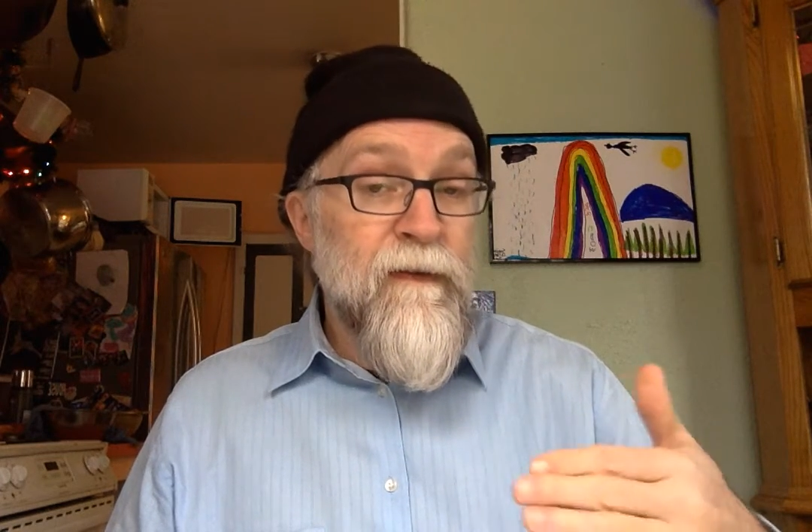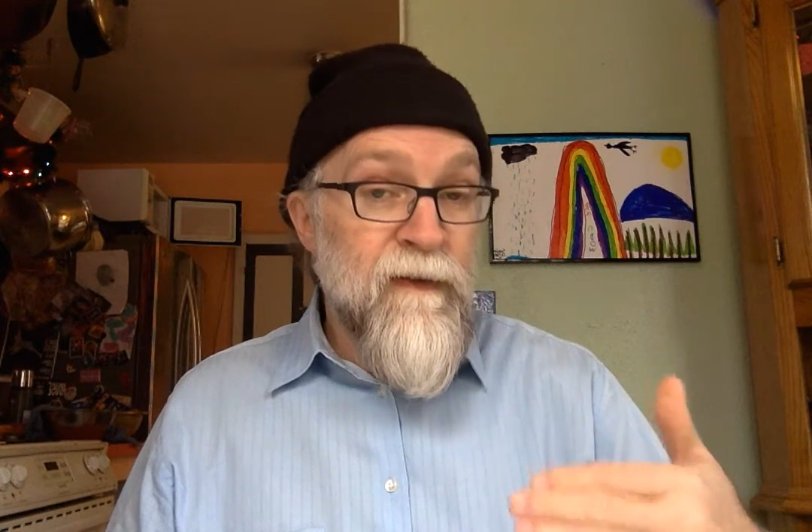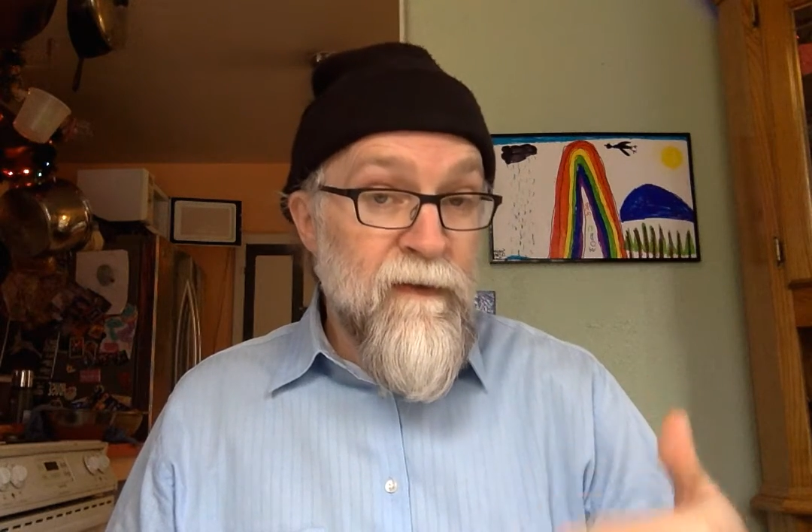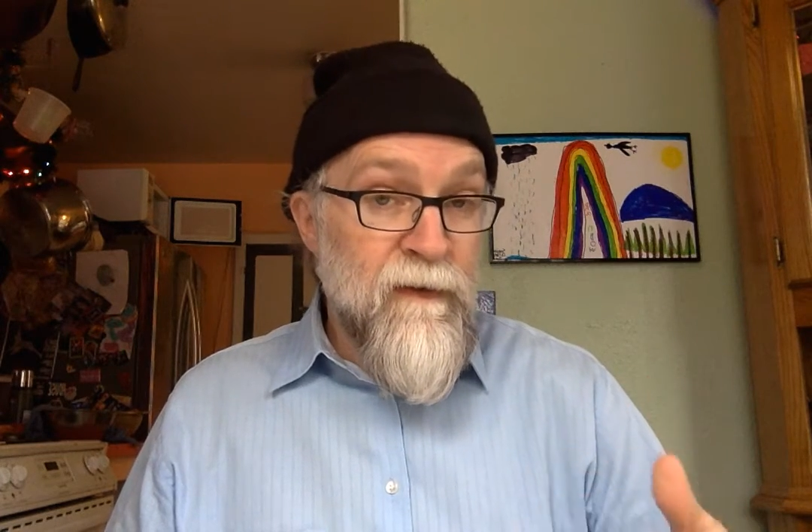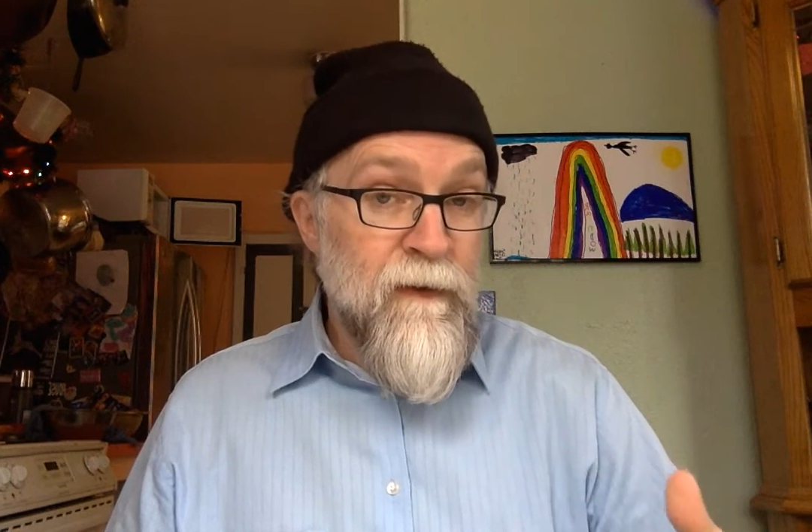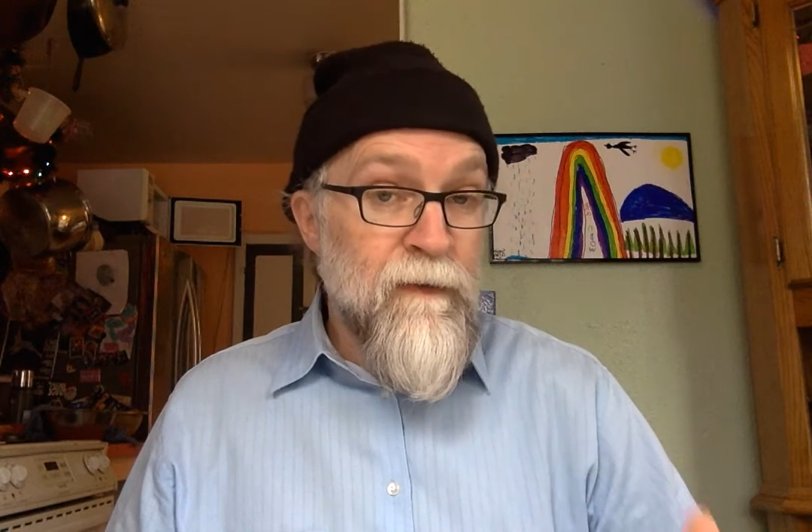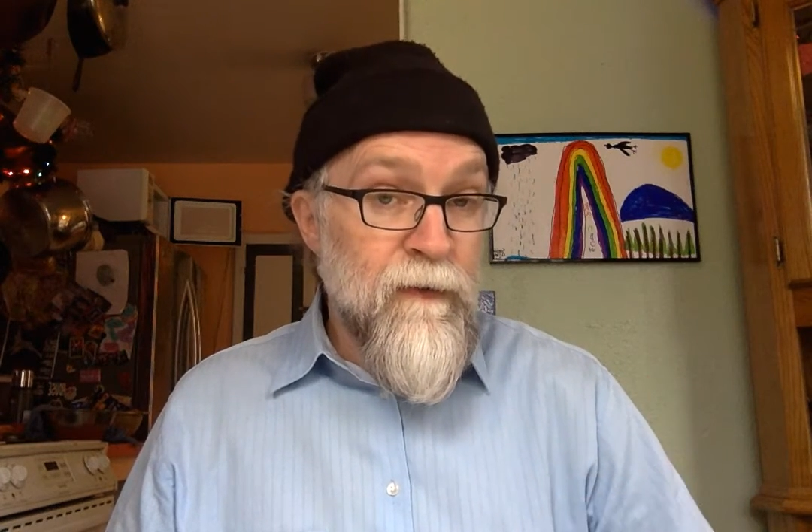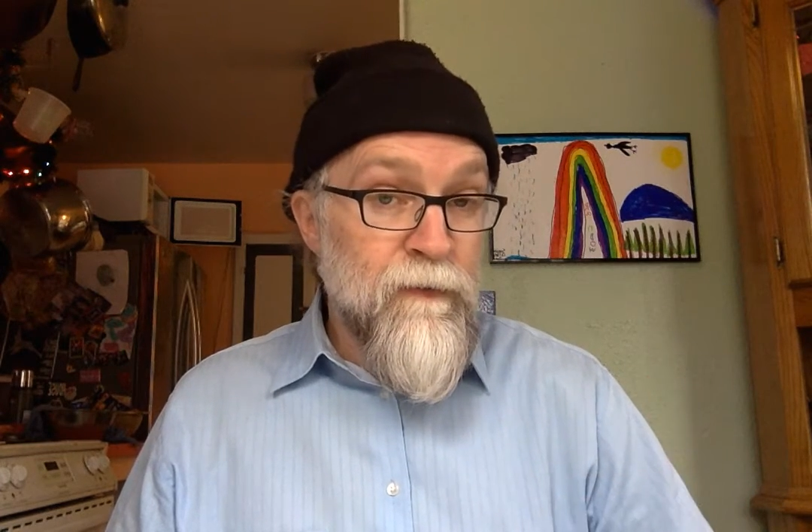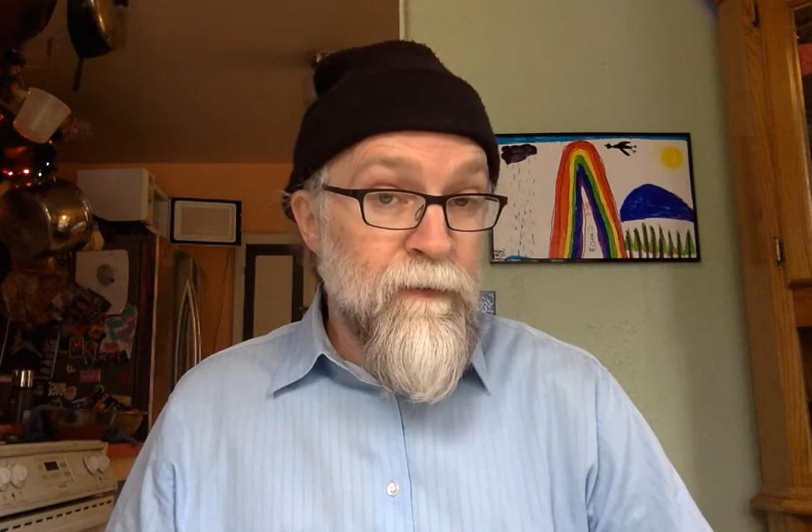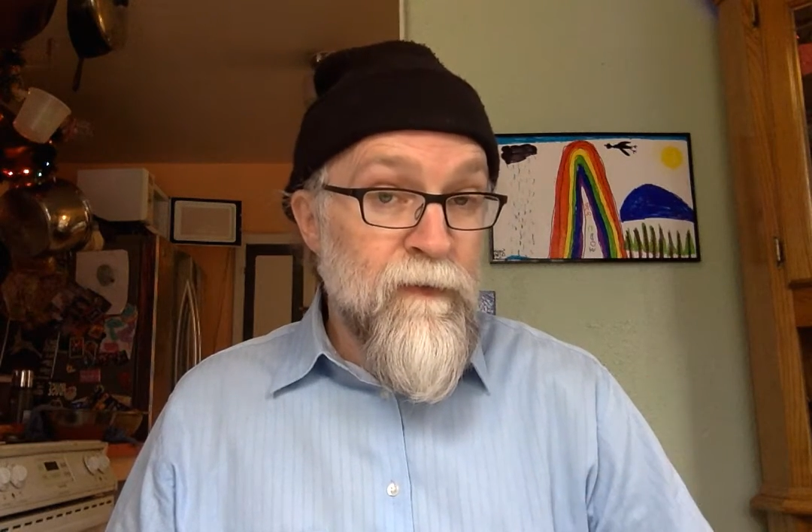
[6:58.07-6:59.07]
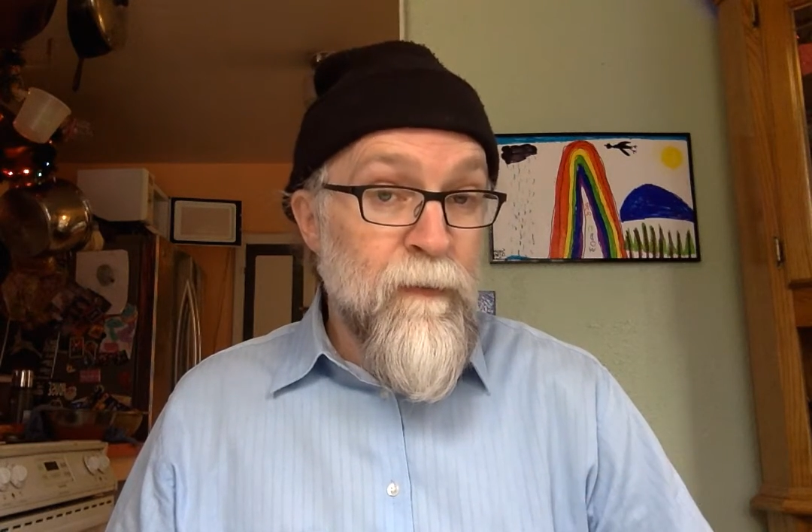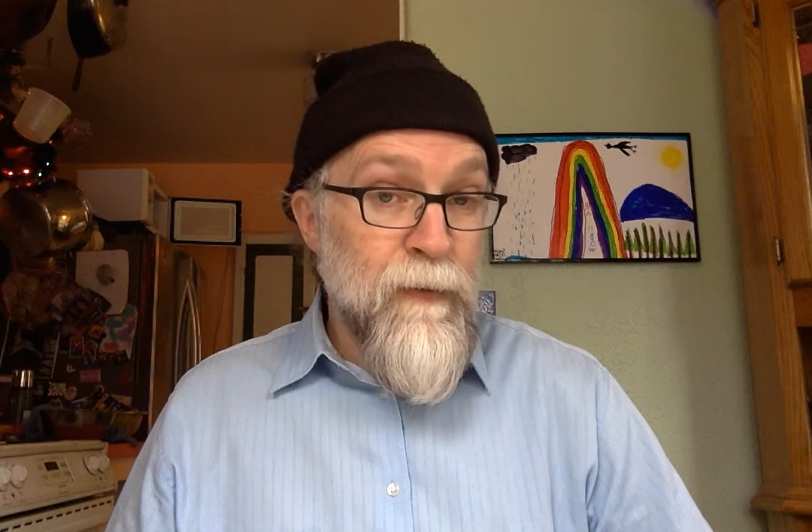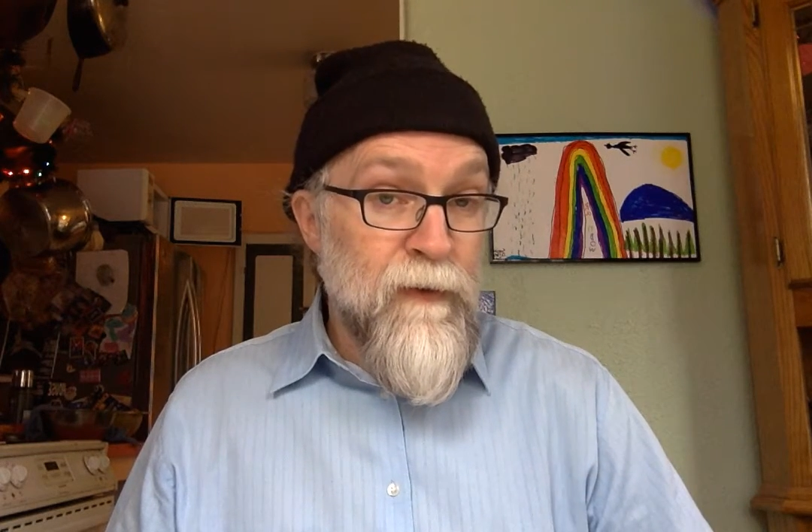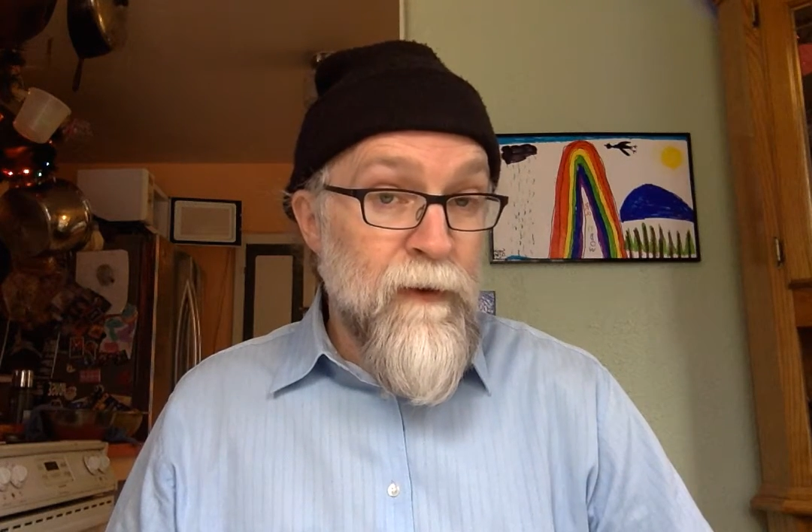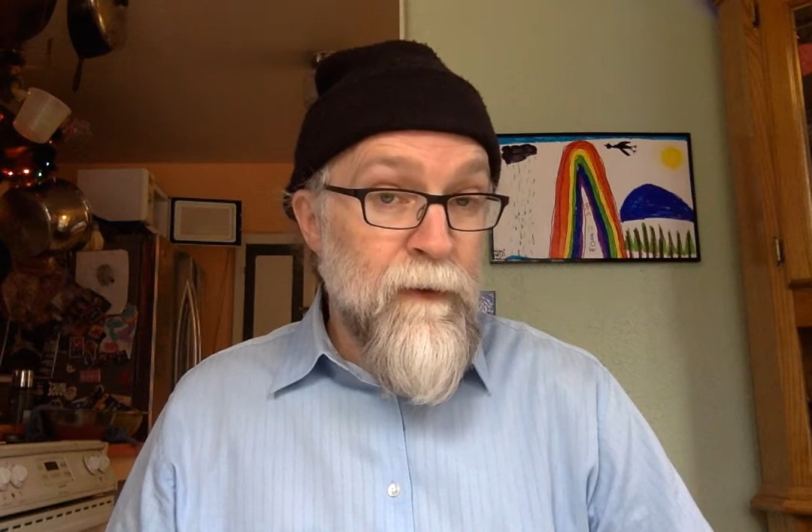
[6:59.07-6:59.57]
16th centuries in
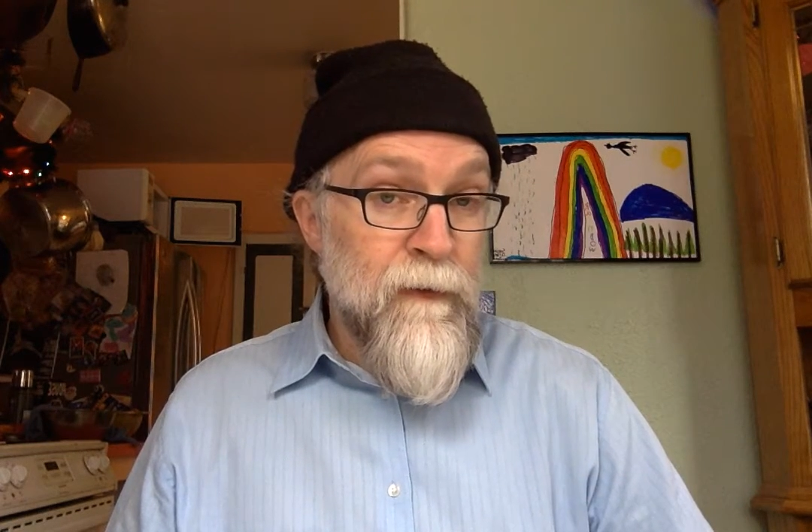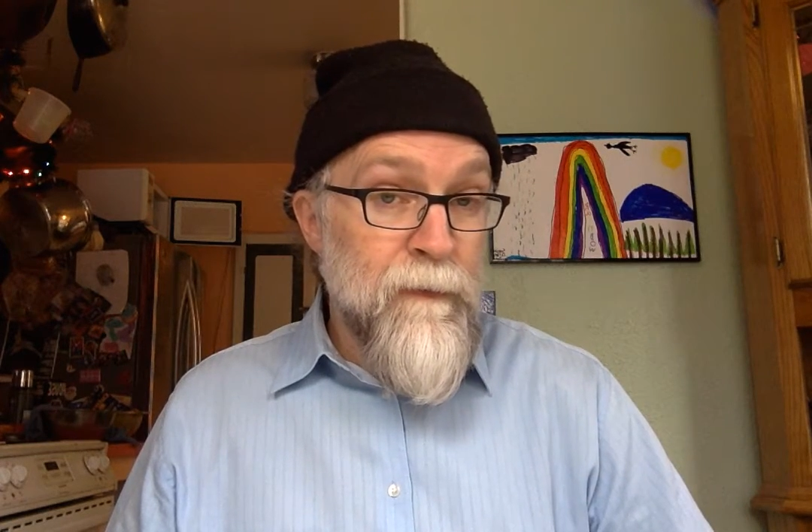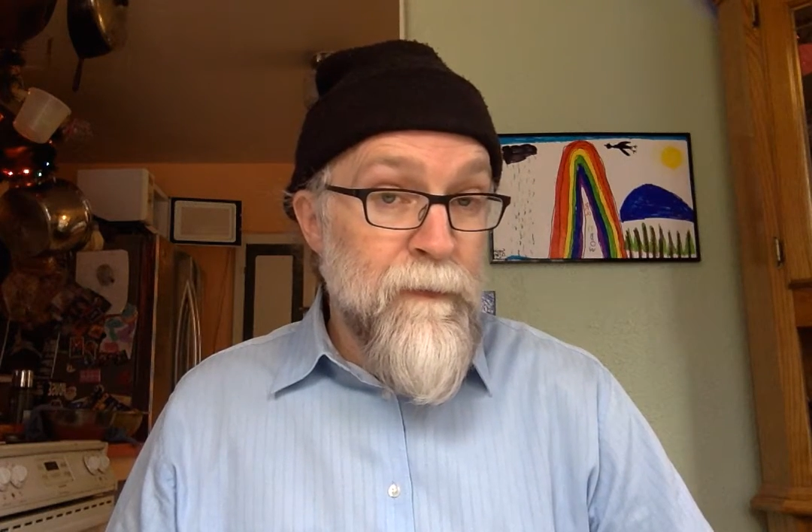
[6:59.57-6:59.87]
particular?